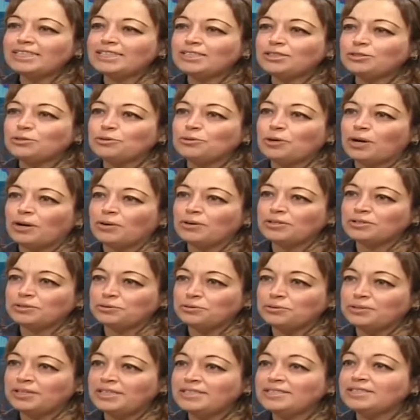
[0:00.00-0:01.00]
to our
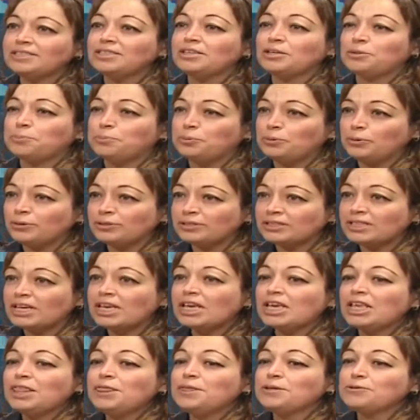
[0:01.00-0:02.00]
students, their books,
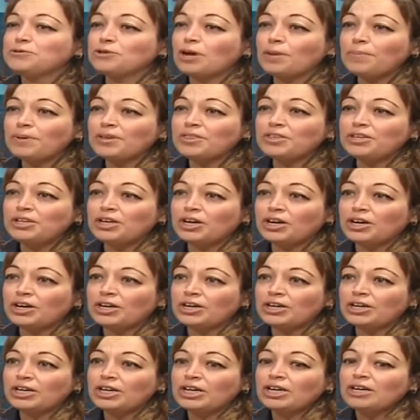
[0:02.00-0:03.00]
the topic they
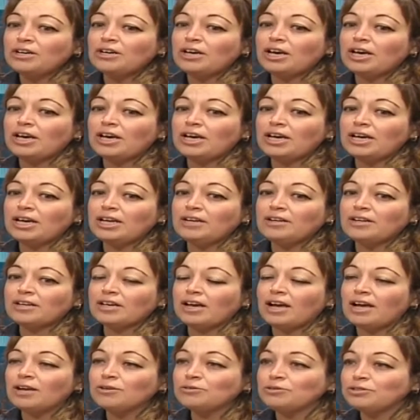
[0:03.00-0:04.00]
are
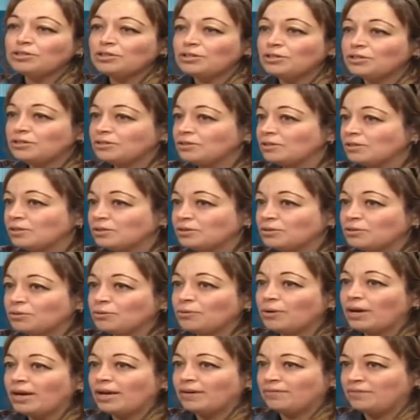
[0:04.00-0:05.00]
encountered
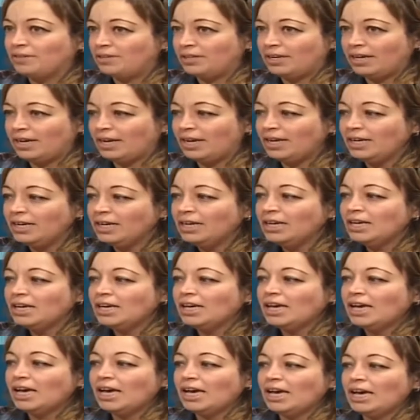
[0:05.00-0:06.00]
to every day.
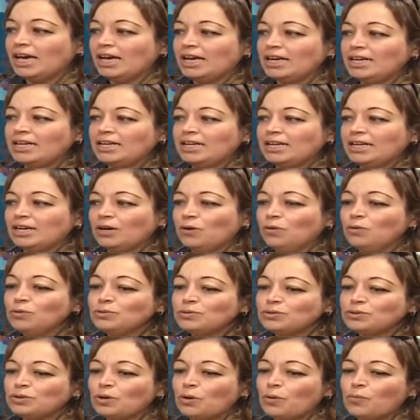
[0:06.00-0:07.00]
And
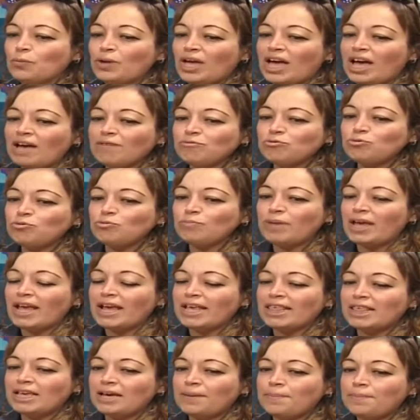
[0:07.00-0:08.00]
also we have to make
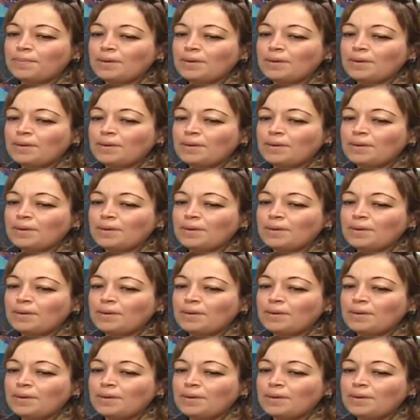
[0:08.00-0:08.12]
them